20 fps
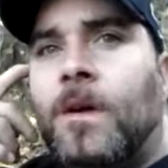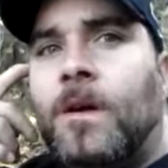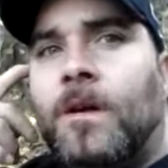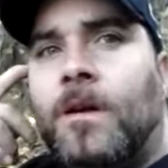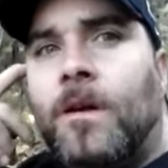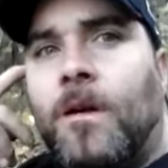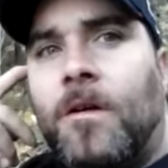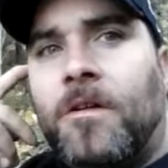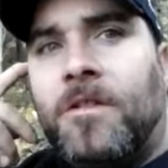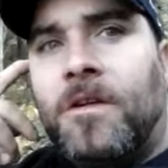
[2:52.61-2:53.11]

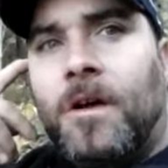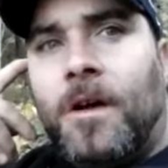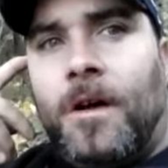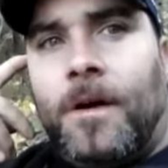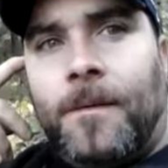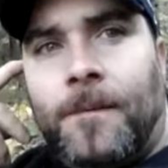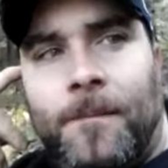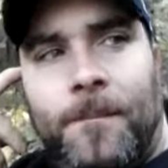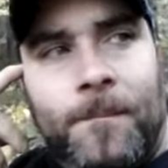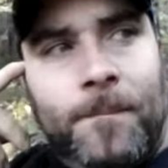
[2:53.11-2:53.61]
Because
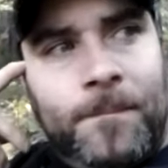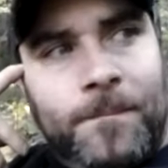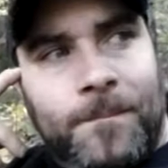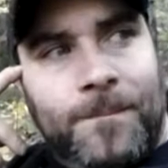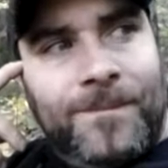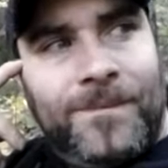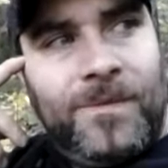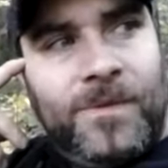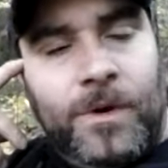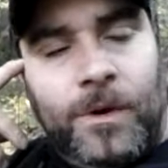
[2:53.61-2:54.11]

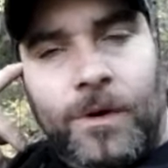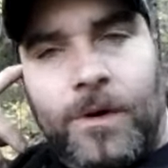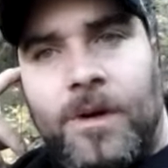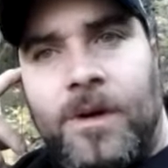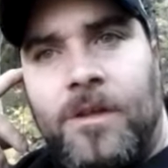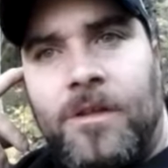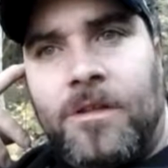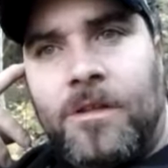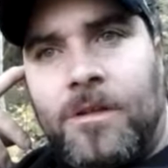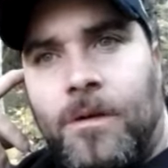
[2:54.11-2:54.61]

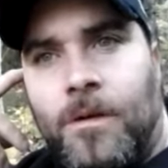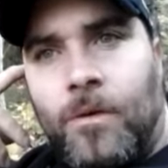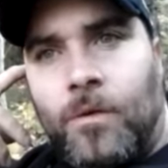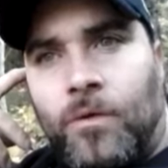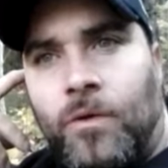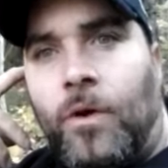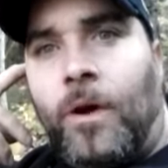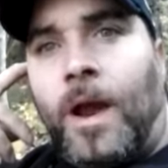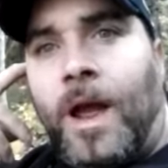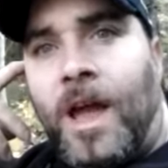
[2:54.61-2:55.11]

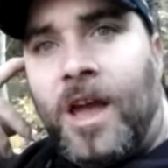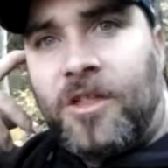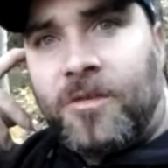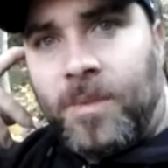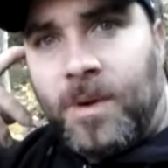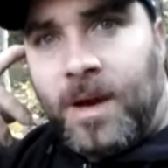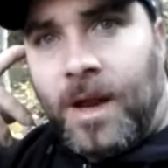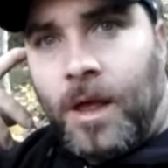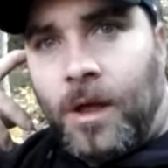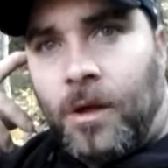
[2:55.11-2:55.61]
there has
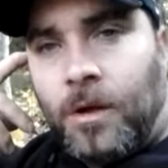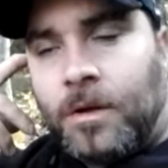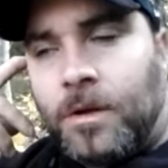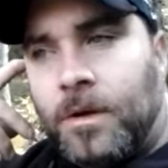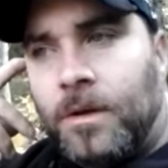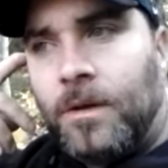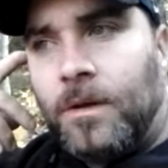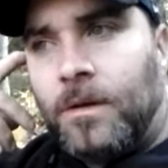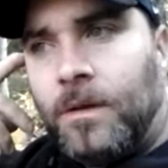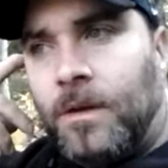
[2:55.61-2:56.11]
been elk
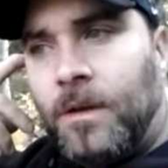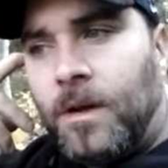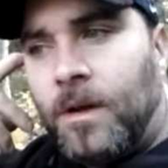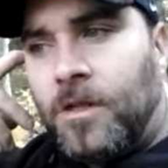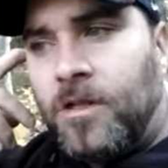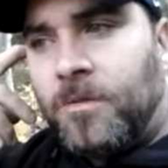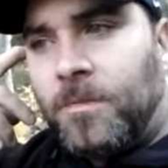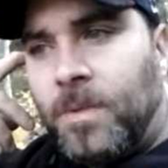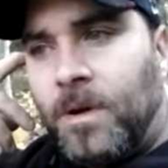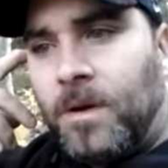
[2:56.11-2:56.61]

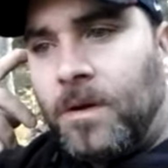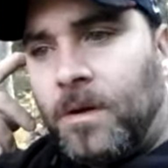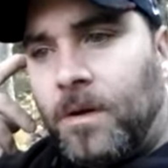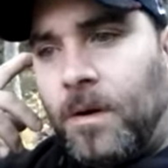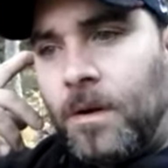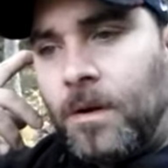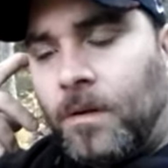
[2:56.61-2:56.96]
that's been